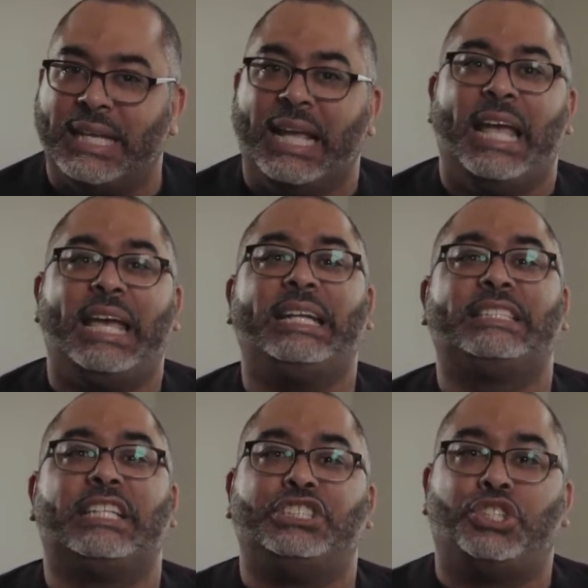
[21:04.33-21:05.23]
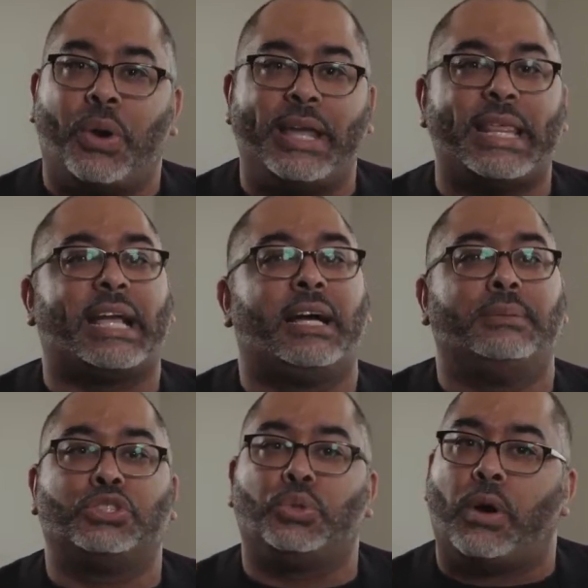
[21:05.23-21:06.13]
It is the joy that
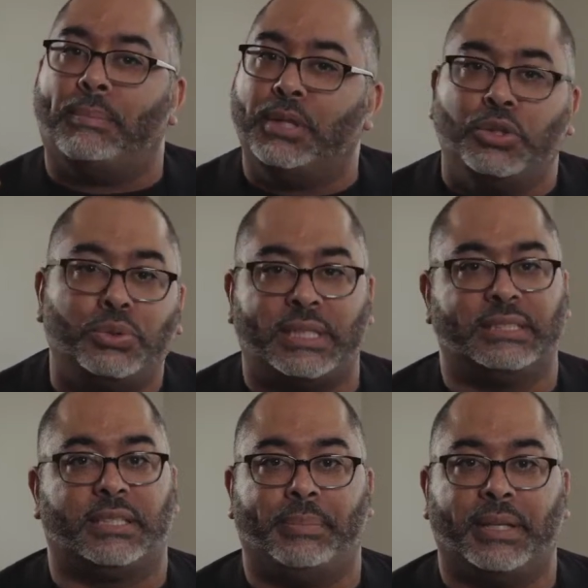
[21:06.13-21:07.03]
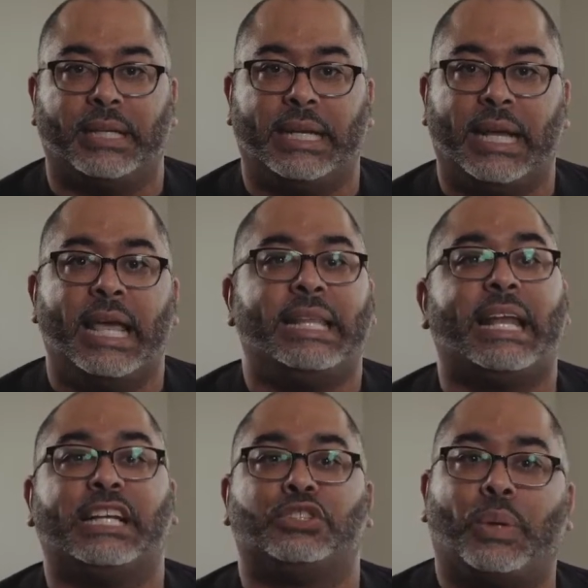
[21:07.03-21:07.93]
comes through a blue sensibility that
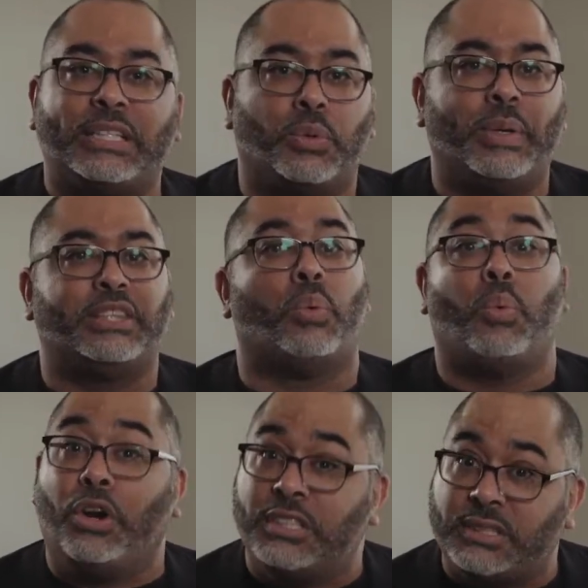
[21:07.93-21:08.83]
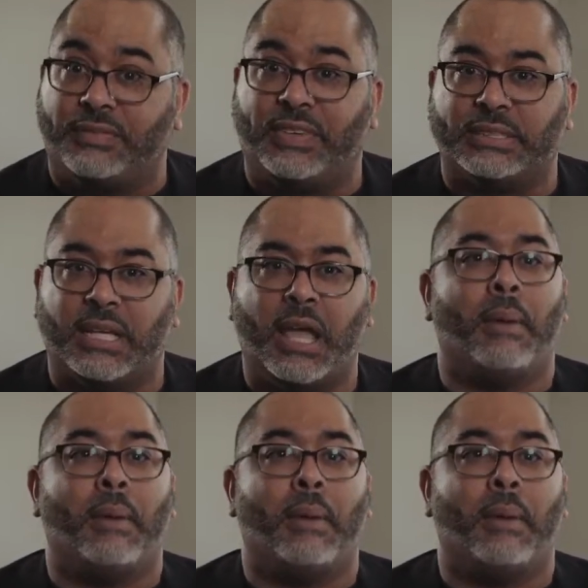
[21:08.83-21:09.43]
has wrestled with the worst of us,